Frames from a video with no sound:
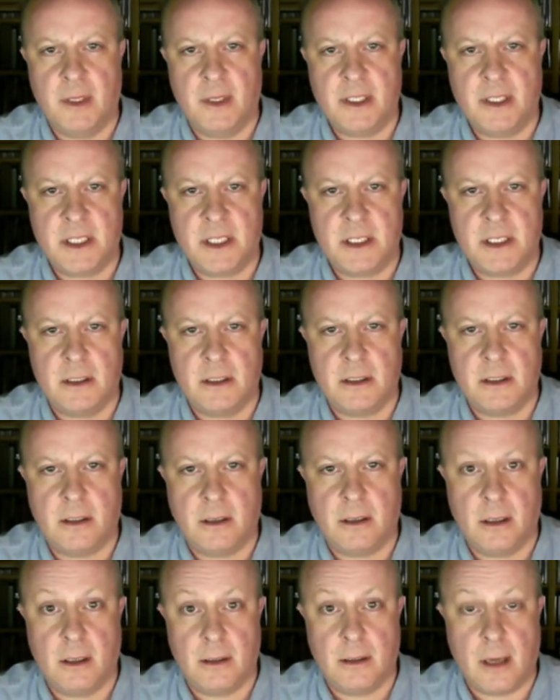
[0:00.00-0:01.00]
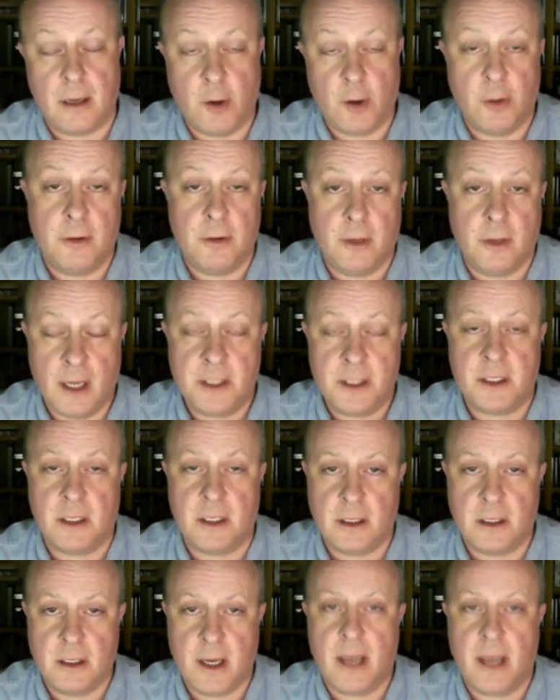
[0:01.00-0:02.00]
there
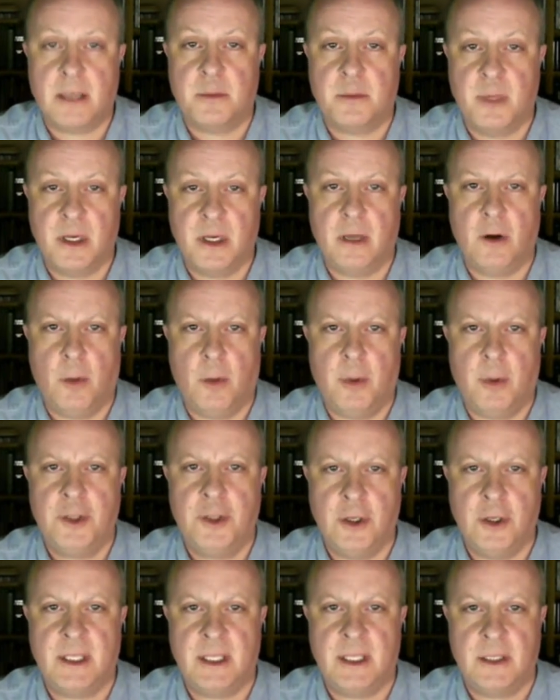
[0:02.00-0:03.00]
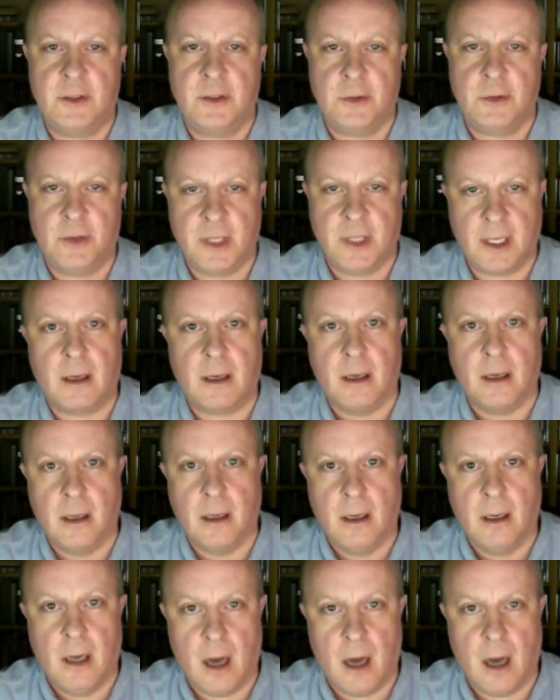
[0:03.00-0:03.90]
hasn't yet been an opportunity to think